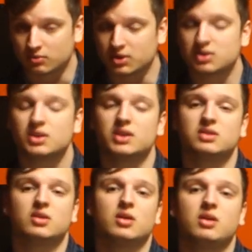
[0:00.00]
which is
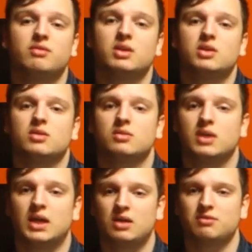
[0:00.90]
not even in
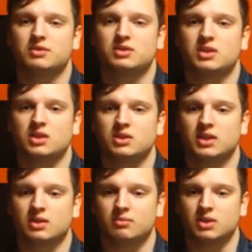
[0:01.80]
alpha state
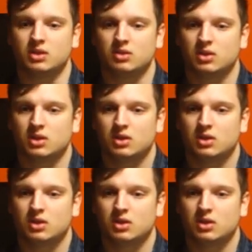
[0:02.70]
yet. I mean,